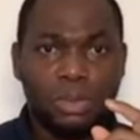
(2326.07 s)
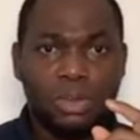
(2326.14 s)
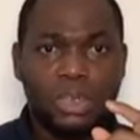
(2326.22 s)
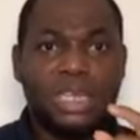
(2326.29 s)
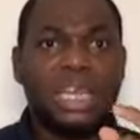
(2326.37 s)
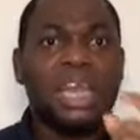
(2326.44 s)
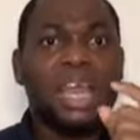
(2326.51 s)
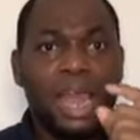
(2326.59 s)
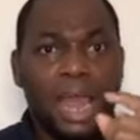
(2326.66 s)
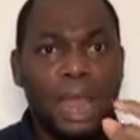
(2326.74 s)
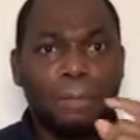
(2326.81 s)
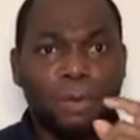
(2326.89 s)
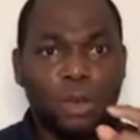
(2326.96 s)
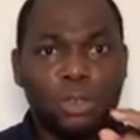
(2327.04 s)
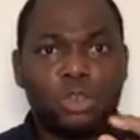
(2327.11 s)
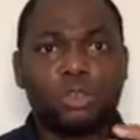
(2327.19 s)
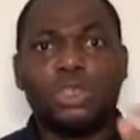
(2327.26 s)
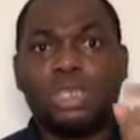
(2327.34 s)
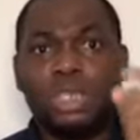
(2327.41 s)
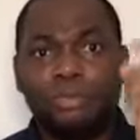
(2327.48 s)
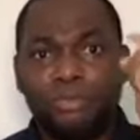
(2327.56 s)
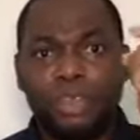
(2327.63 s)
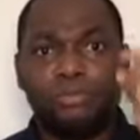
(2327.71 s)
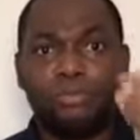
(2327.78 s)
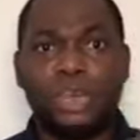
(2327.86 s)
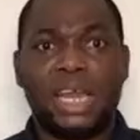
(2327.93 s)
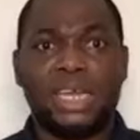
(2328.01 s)
they helped us to defeat
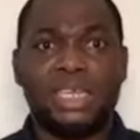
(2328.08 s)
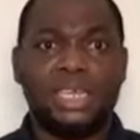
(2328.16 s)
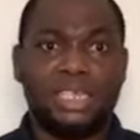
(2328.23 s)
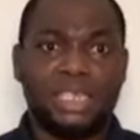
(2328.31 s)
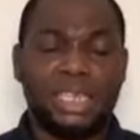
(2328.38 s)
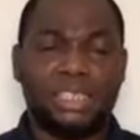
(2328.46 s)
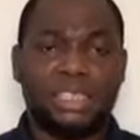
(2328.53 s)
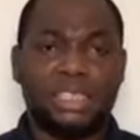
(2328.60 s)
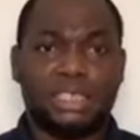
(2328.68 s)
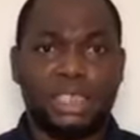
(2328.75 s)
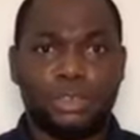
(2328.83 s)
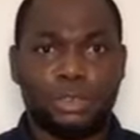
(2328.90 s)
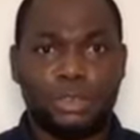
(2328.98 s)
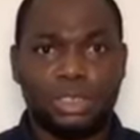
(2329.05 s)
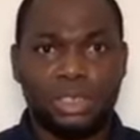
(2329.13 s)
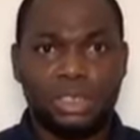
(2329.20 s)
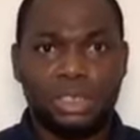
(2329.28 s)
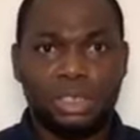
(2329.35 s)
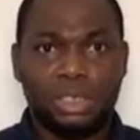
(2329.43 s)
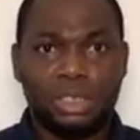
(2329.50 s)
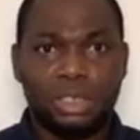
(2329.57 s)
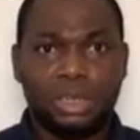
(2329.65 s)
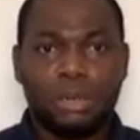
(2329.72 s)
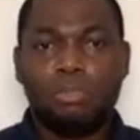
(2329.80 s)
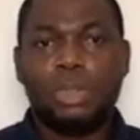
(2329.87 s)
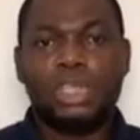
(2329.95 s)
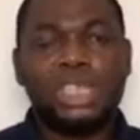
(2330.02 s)
Fulani in the 18th centuries.
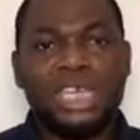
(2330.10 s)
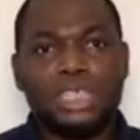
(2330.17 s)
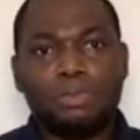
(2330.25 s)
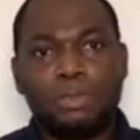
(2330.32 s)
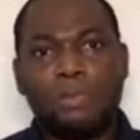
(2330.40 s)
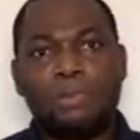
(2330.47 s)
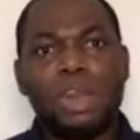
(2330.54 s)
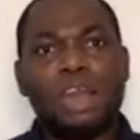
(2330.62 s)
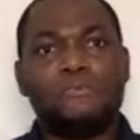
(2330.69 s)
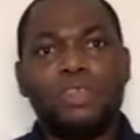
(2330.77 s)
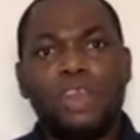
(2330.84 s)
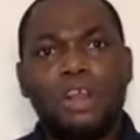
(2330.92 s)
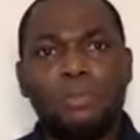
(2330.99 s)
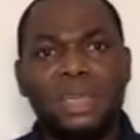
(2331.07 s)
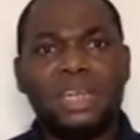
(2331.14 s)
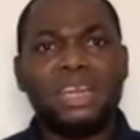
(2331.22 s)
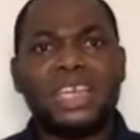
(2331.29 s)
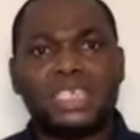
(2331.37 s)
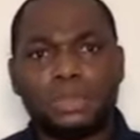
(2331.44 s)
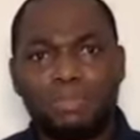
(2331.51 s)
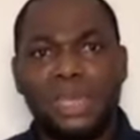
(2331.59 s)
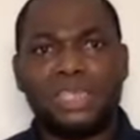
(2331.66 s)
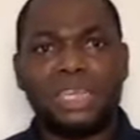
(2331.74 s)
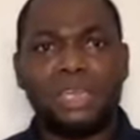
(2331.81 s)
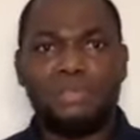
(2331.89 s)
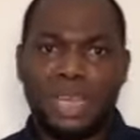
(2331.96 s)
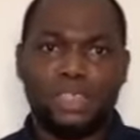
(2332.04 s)
But these people have not been
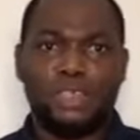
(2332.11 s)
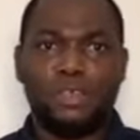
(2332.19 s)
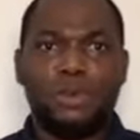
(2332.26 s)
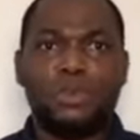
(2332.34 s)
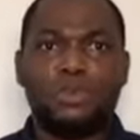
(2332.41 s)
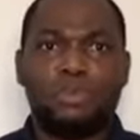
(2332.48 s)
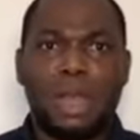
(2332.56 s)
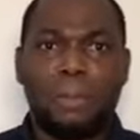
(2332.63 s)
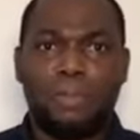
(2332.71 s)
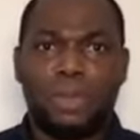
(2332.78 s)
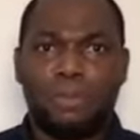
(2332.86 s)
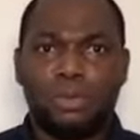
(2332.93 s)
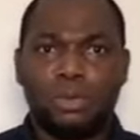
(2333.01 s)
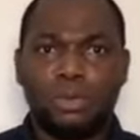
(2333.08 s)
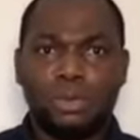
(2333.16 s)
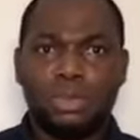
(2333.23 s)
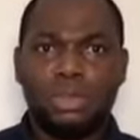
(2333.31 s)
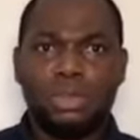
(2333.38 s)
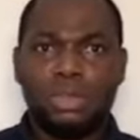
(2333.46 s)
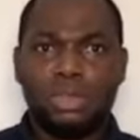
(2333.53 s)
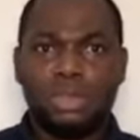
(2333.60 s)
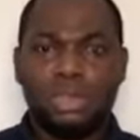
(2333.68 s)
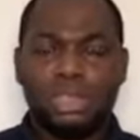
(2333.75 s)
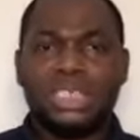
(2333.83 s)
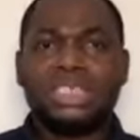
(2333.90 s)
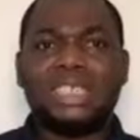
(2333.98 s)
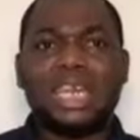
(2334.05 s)
respected by the Yoruba people.
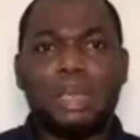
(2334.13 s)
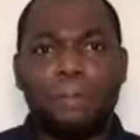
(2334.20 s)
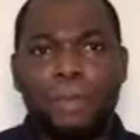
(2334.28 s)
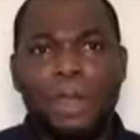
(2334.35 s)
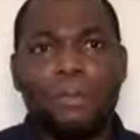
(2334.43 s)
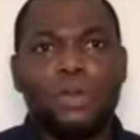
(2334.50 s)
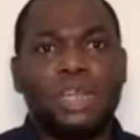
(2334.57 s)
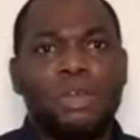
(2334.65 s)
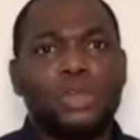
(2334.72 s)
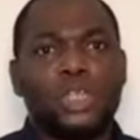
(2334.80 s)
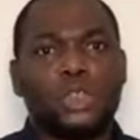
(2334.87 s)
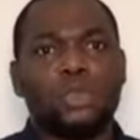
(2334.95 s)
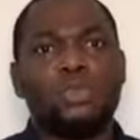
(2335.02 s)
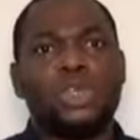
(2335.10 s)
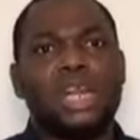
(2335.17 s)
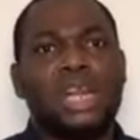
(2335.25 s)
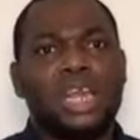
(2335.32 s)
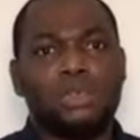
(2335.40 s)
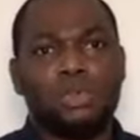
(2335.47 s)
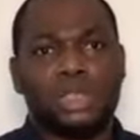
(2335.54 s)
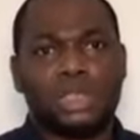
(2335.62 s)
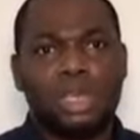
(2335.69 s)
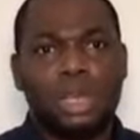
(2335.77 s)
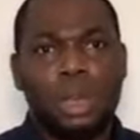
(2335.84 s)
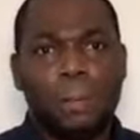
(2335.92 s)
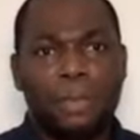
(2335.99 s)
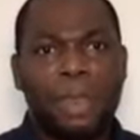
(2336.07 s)
These are the people that we should relate with.
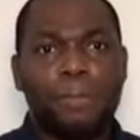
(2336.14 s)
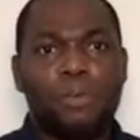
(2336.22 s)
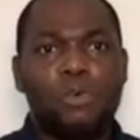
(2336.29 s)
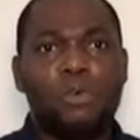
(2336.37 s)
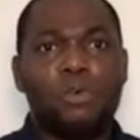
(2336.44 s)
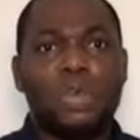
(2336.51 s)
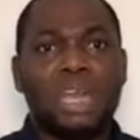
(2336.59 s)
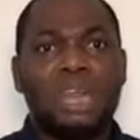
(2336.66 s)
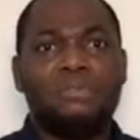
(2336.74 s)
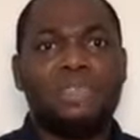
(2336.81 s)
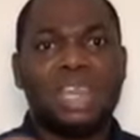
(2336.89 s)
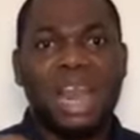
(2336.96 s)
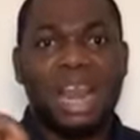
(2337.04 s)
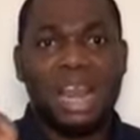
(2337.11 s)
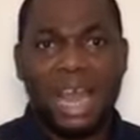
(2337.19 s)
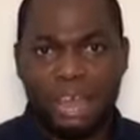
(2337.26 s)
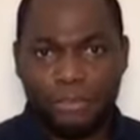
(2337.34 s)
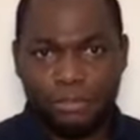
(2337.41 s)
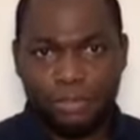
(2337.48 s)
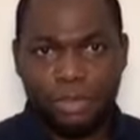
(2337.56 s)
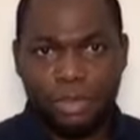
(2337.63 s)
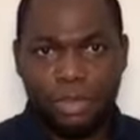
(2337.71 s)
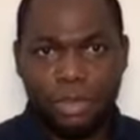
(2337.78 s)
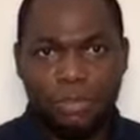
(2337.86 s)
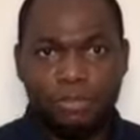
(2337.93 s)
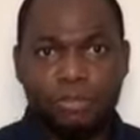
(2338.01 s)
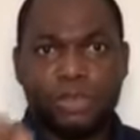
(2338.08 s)
People who gave their life
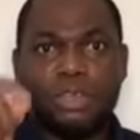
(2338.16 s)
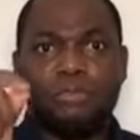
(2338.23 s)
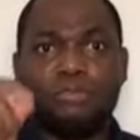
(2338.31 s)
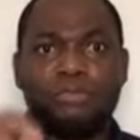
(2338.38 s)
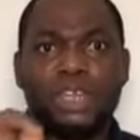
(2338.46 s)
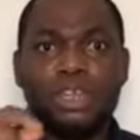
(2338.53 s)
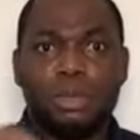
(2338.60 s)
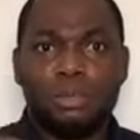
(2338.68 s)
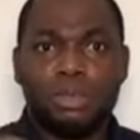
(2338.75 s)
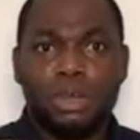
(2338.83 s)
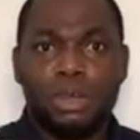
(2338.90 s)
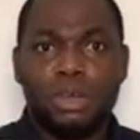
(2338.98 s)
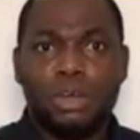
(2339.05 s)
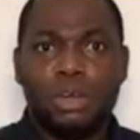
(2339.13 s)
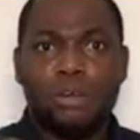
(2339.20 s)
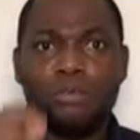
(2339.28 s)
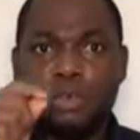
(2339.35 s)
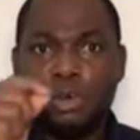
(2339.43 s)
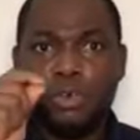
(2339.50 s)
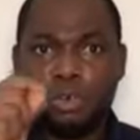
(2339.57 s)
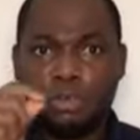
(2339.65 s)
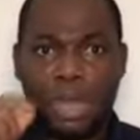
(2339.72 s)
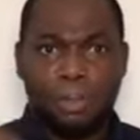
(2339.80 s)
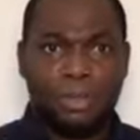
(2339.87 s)
for the freedom of Yoruba